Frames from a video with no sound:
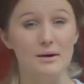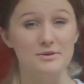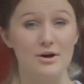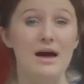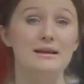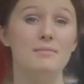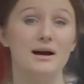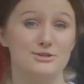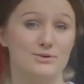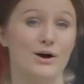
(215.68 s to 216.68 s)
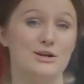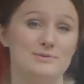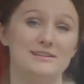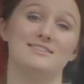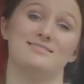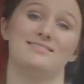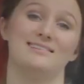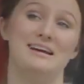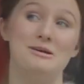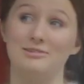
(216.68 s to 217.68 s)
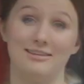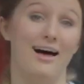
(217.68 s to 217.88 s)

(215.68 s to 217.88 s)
up with her head in Mike's crotch, which he would